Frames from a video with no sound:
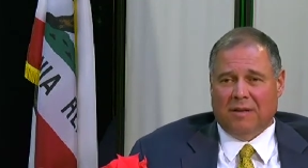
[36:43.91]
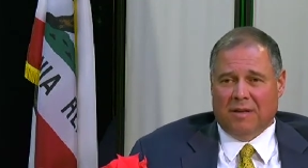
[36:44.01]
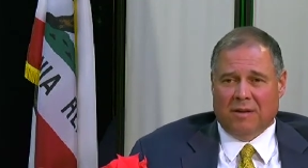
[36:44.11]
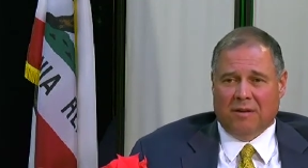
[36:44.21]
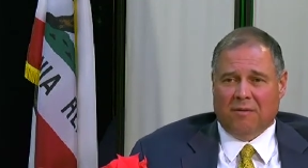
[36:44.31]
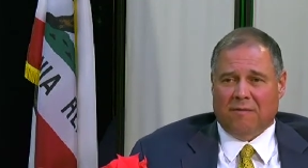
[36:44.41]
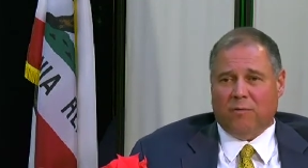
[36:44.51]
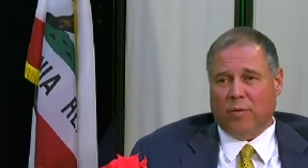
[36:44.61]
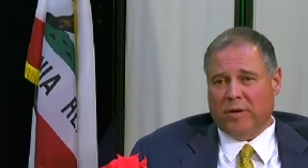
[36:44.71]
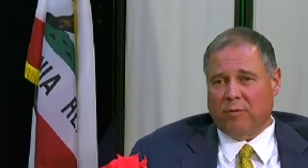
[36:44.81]
you know
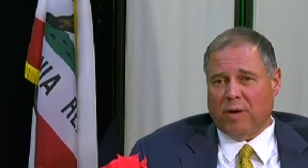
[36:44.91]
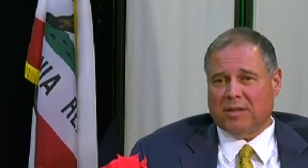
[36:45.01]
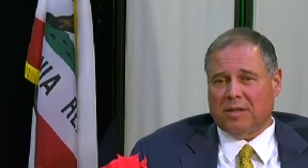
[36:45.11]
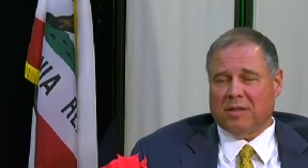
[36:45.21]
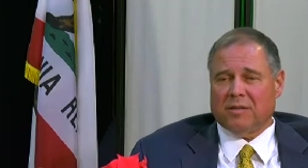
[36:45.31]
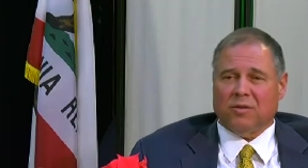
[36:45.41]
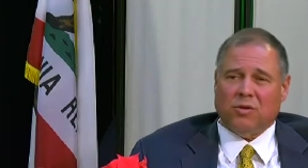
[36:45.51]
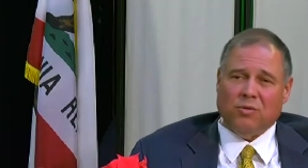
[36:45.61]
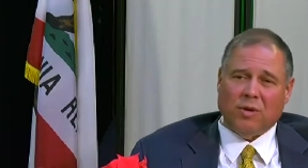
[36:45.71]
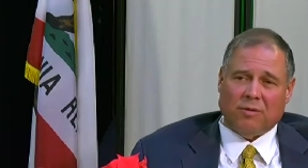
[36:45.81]
40 residents or
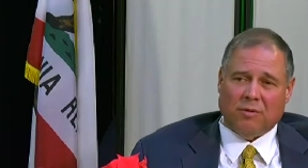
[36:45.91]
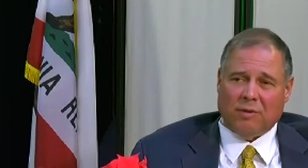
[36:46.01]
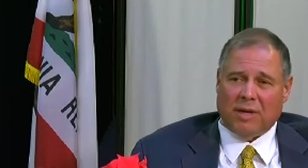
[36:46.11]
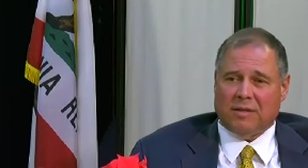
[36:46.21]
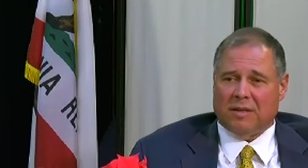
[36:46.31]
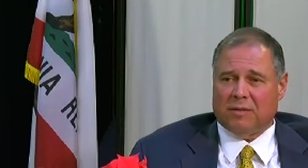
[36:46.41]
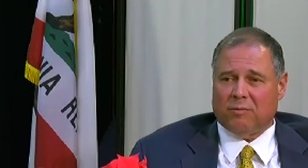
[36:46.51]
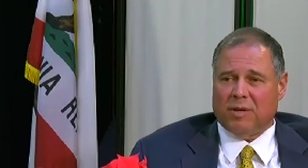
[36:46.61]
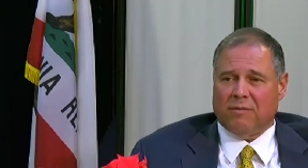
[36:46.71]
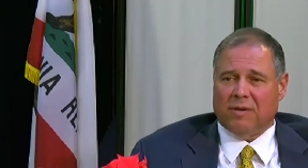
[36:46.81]
200 residents,
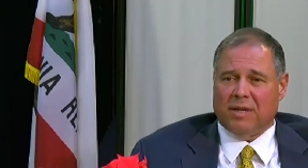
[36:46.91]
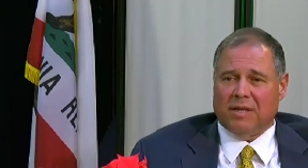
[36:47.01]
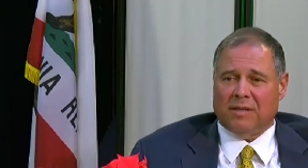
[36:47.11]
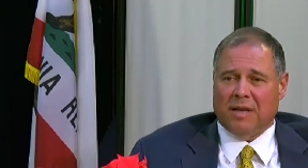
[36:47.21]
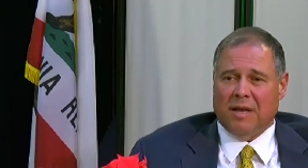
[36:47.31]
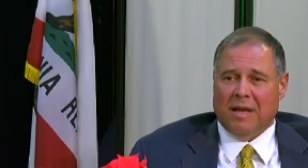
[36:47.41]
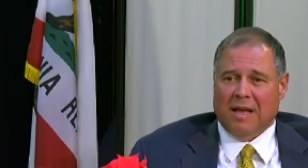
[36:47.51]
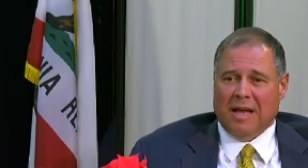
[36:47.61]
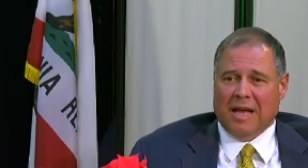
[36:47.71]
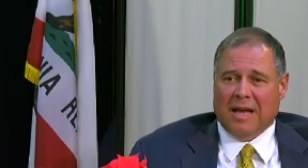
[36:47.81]
whatever it is,
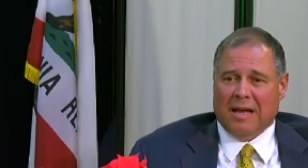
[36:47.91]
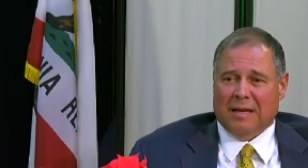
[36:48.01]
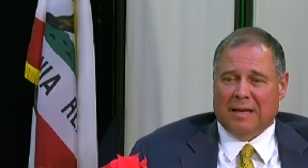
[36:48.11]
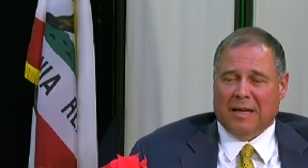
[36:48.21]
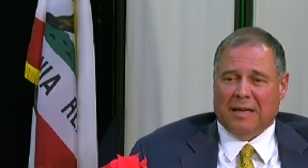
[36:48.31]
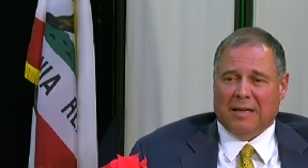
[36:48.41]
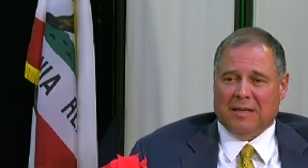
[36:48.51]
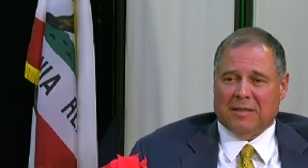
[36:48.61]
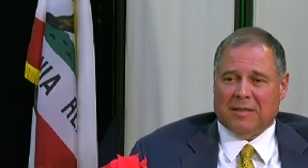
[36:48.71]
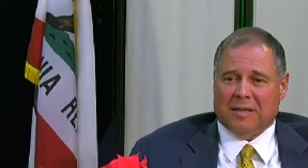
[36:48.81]
and and it
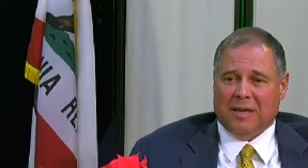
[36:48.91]
is.